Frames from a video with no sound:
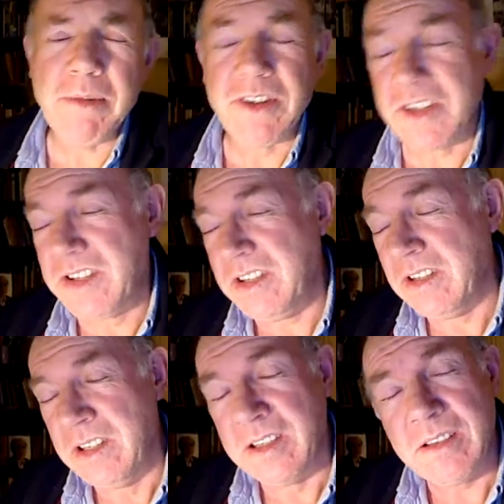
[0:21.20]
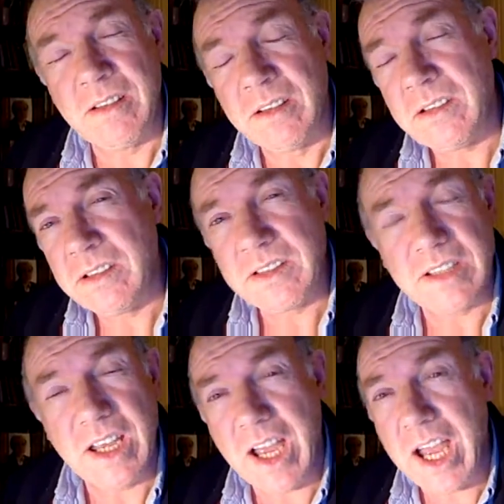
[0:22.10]
I'm just sitting here, you know,
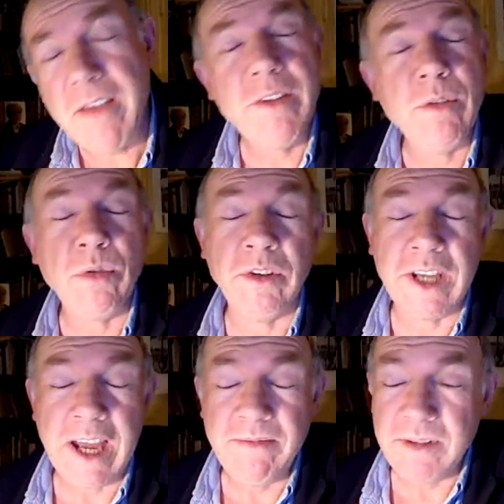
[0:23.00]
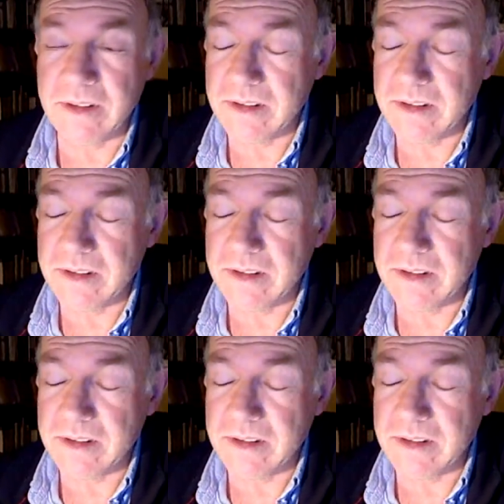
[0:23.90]
just having a good time.